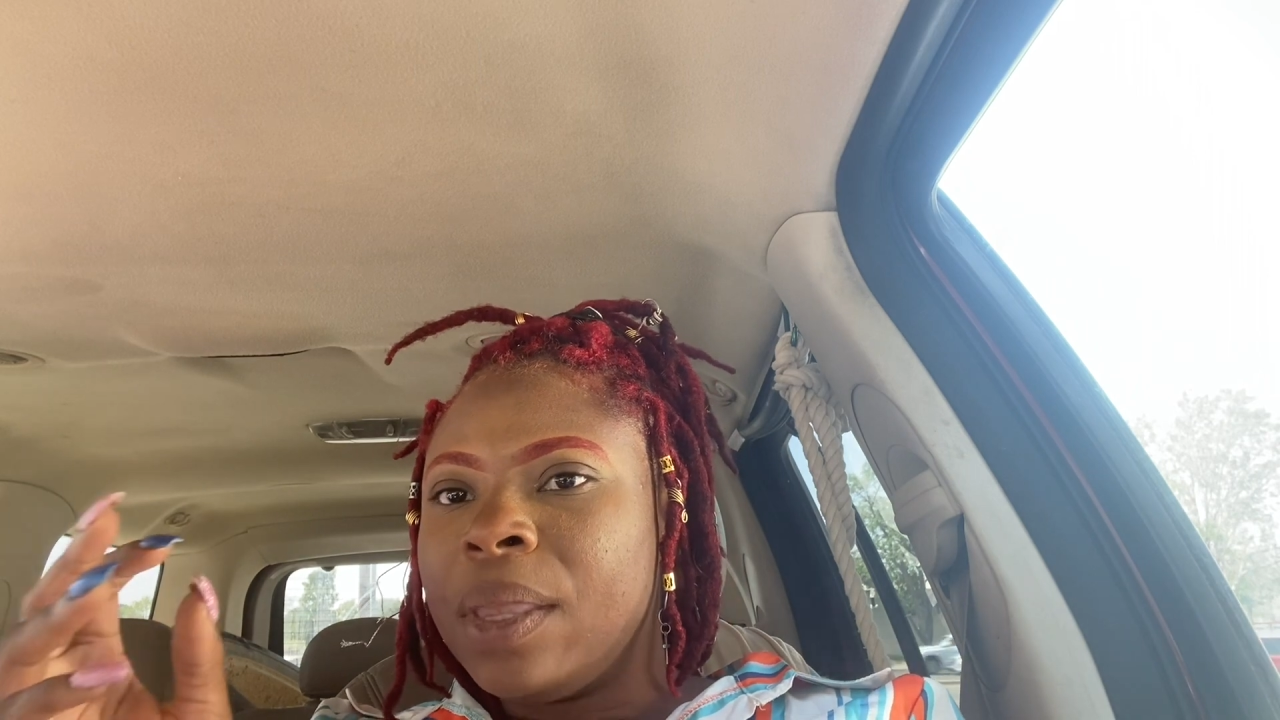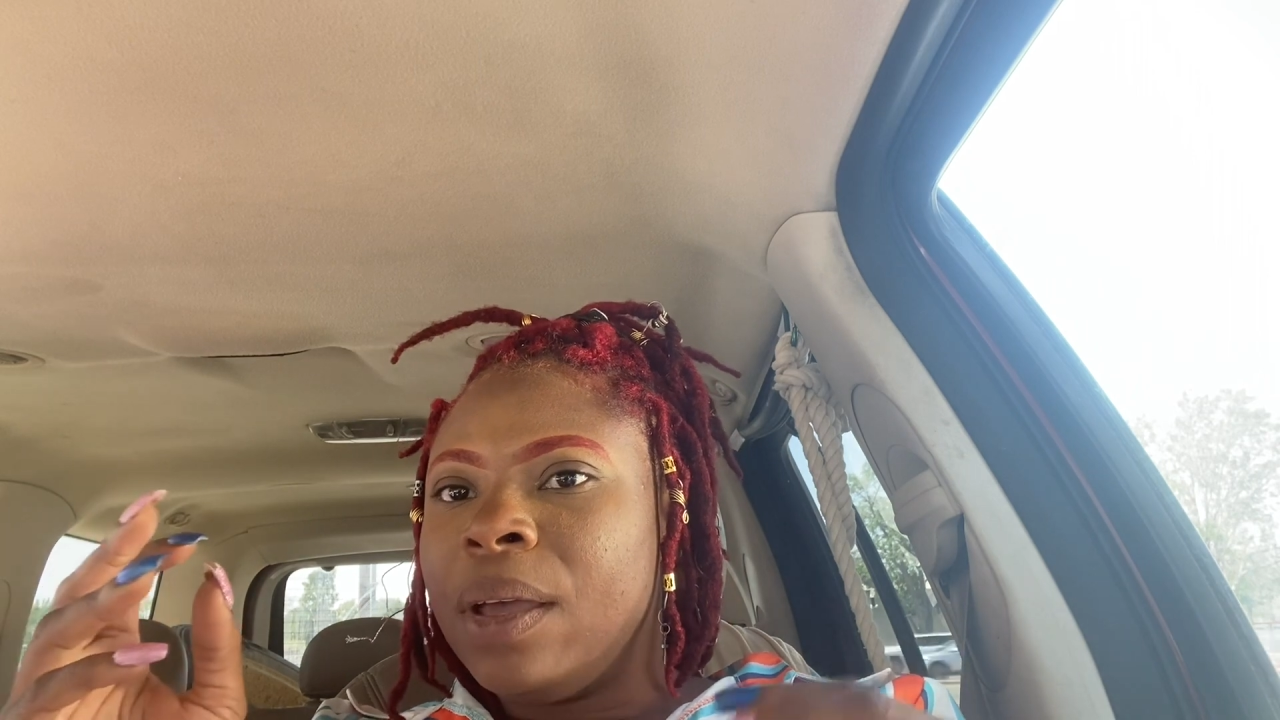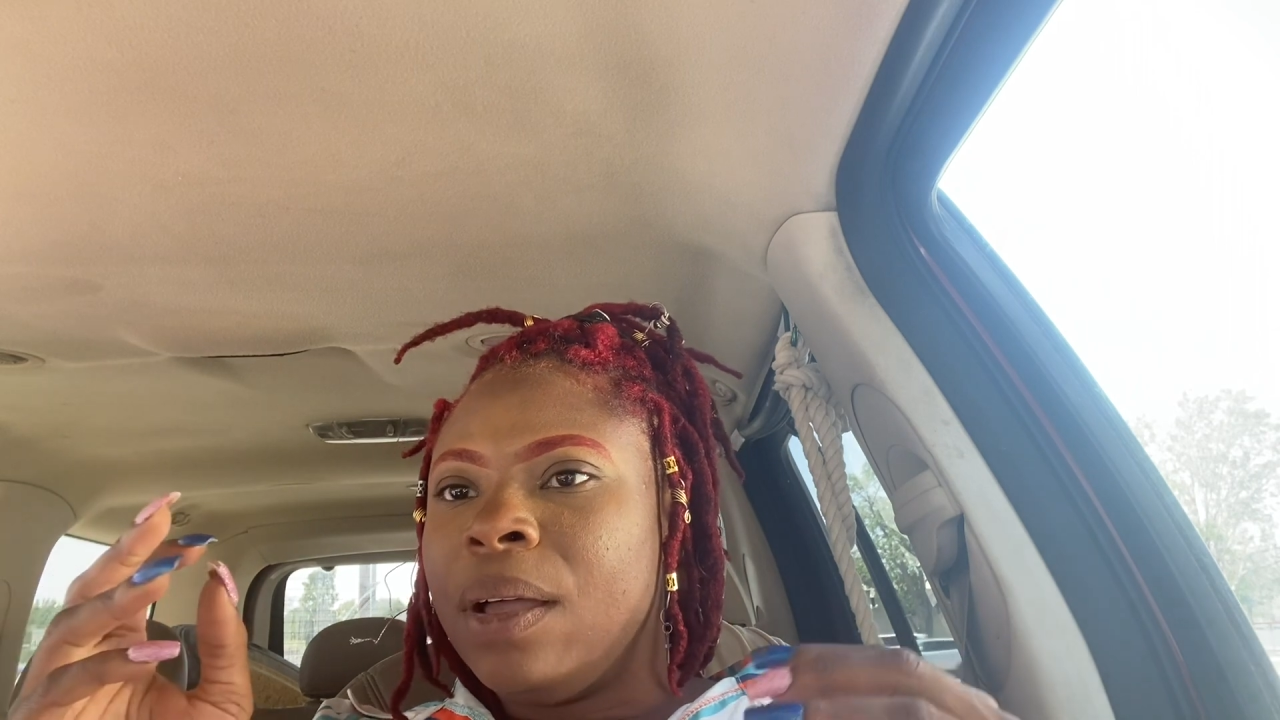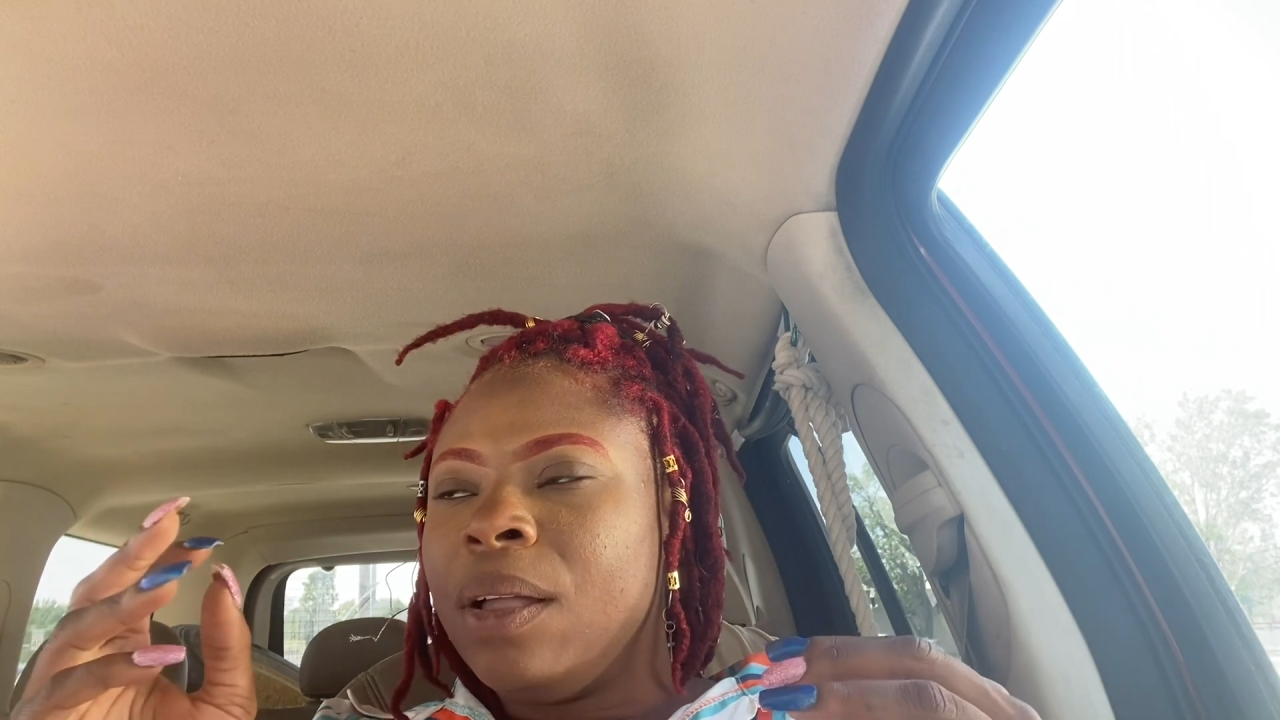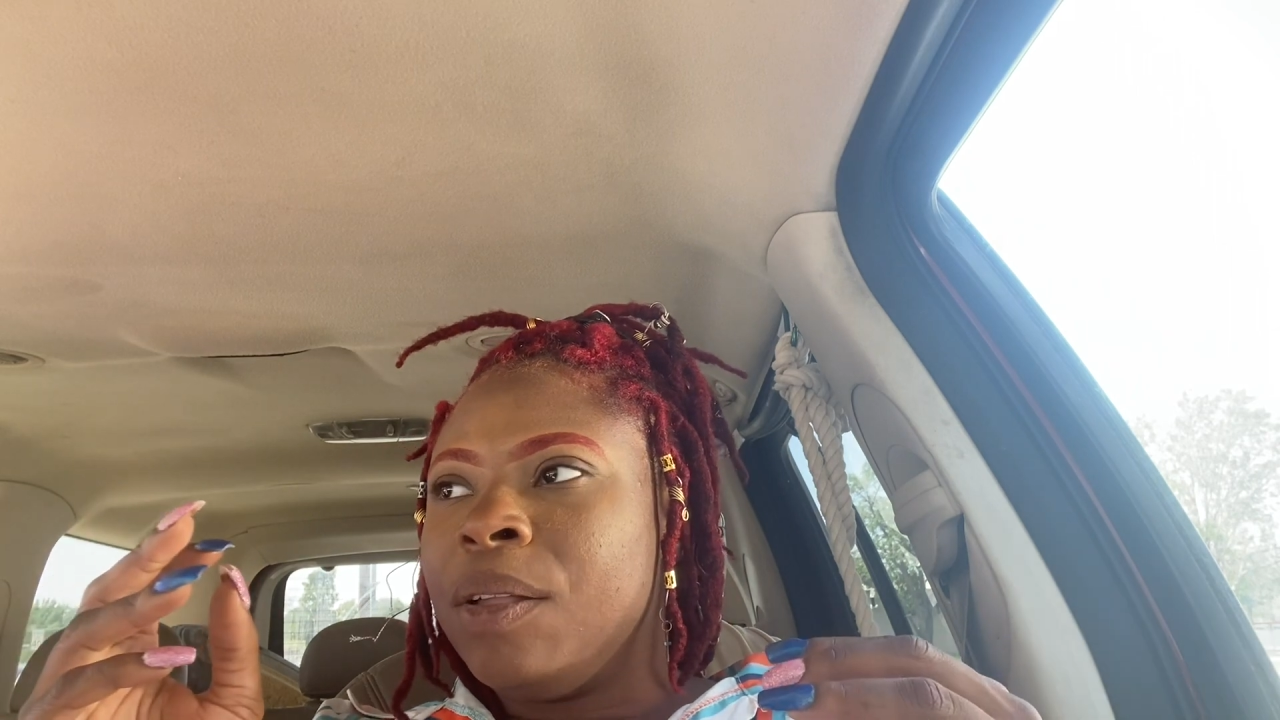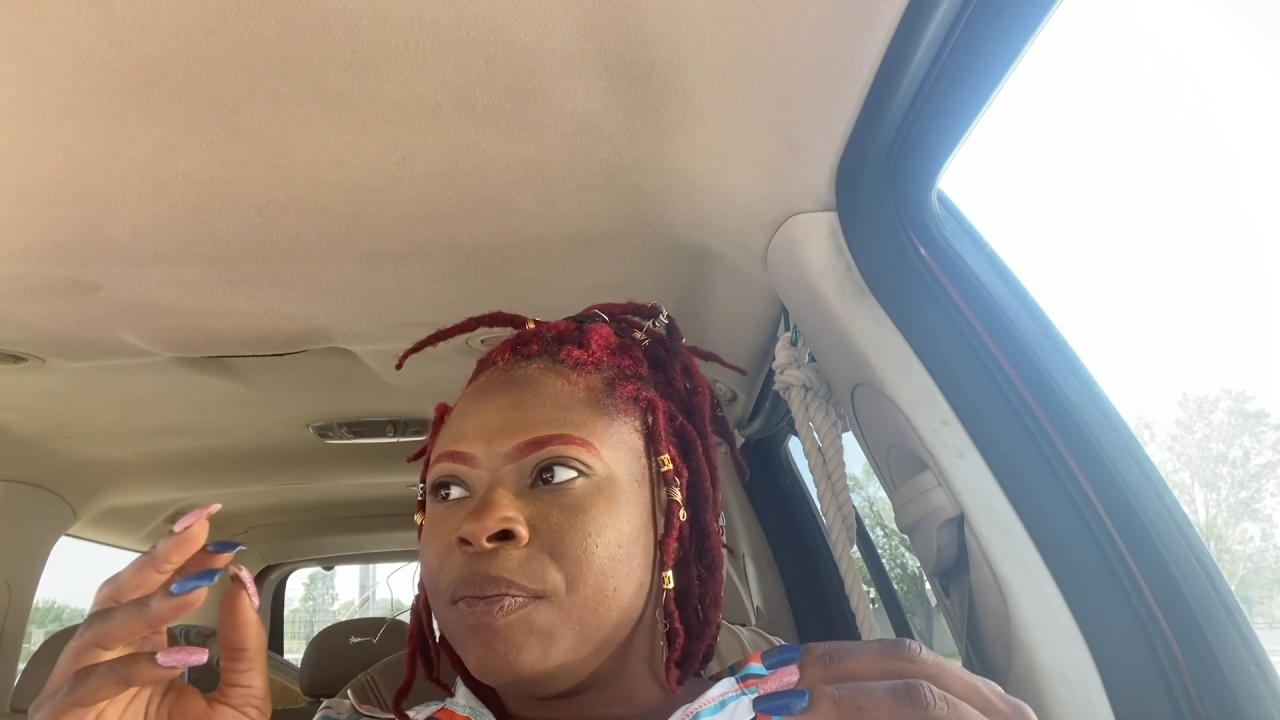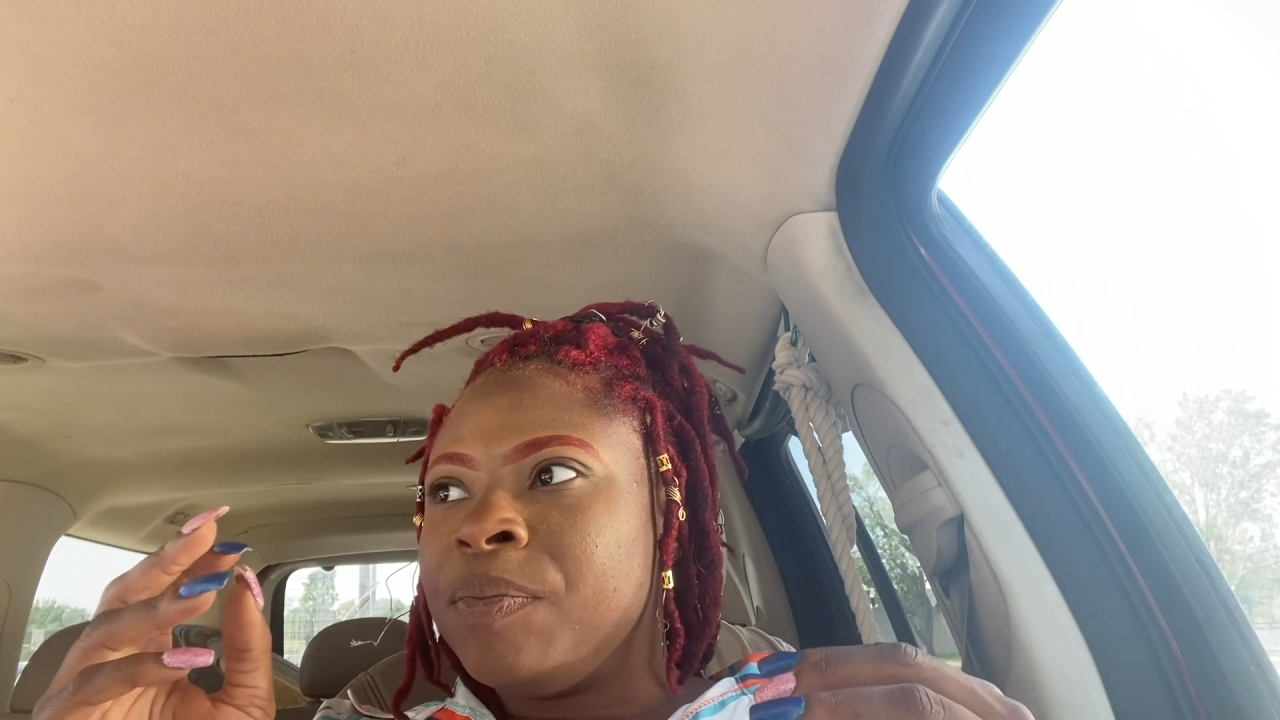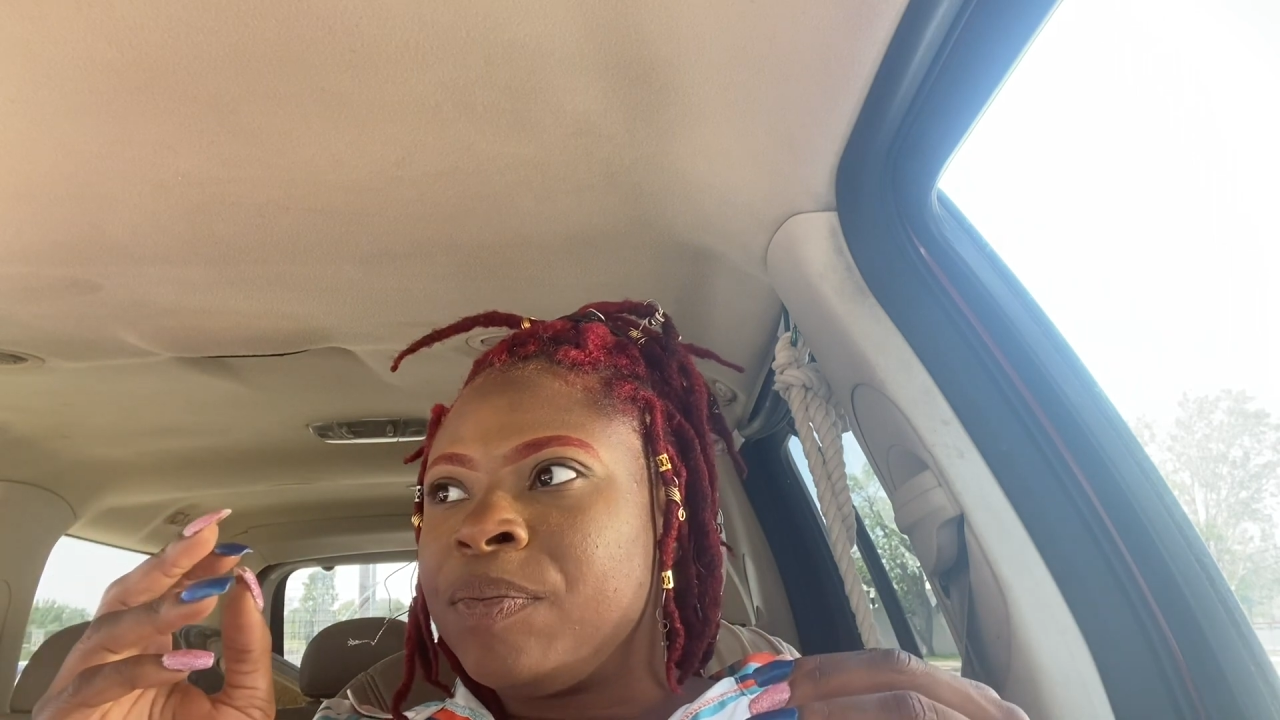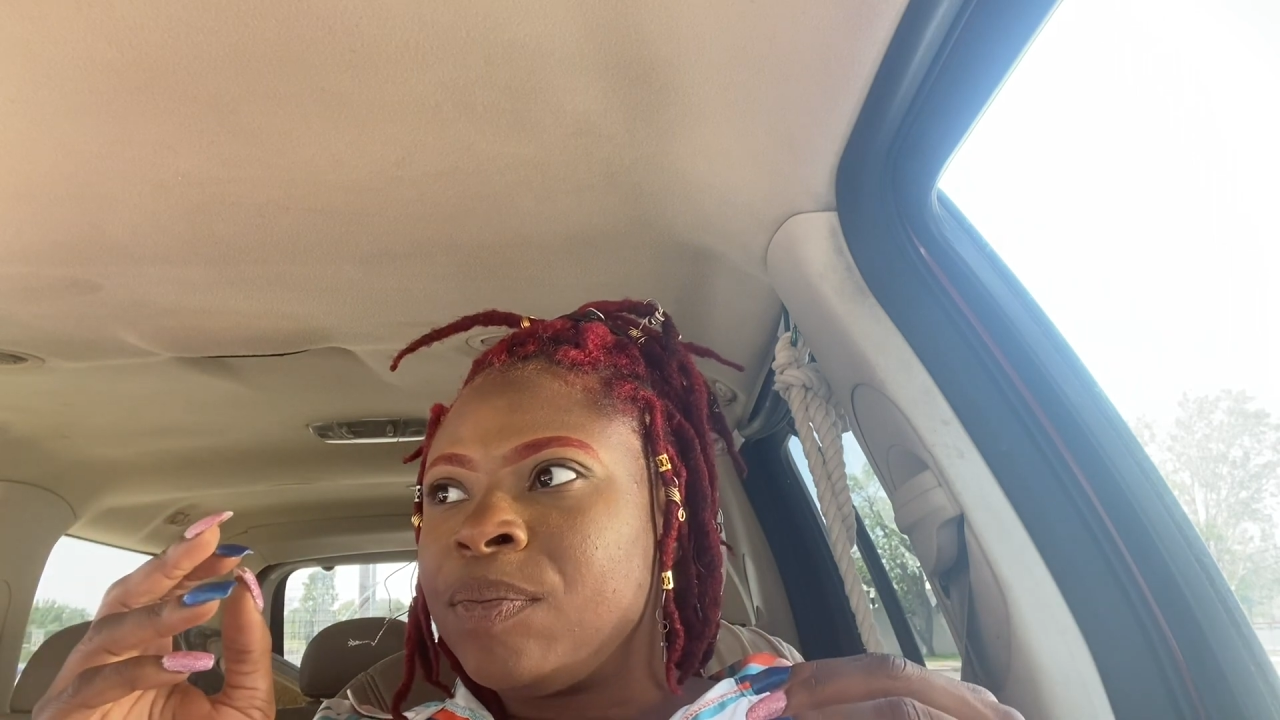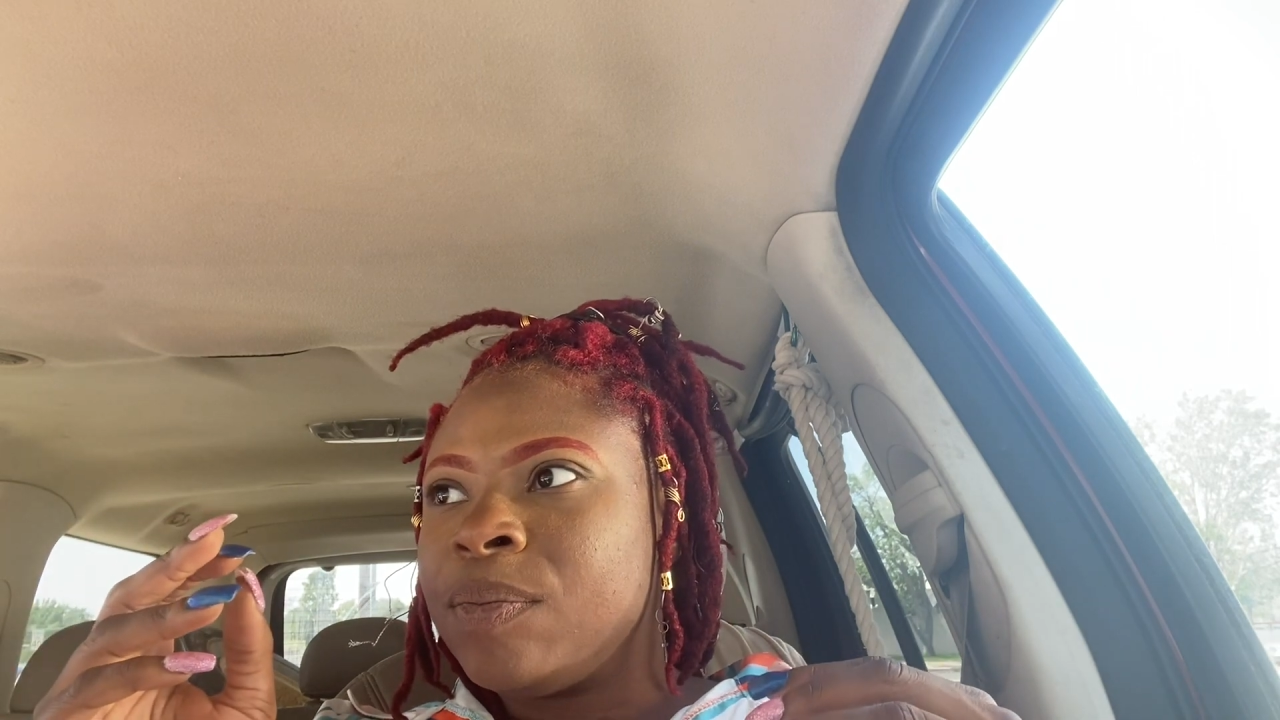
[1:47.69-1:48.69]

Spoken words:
And